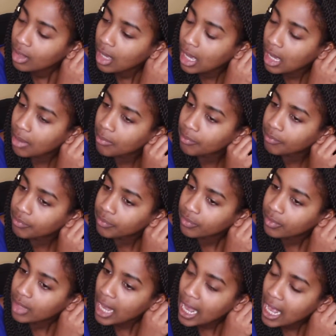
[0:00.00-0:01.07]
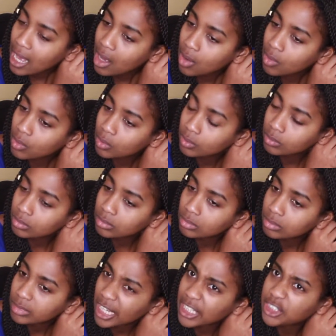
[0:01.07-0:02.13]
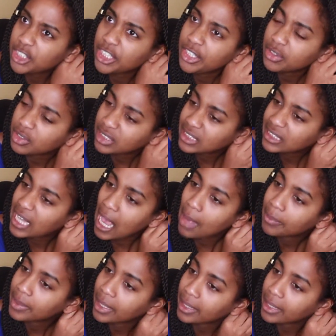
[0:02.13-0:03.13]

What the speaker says: how itchy your scalp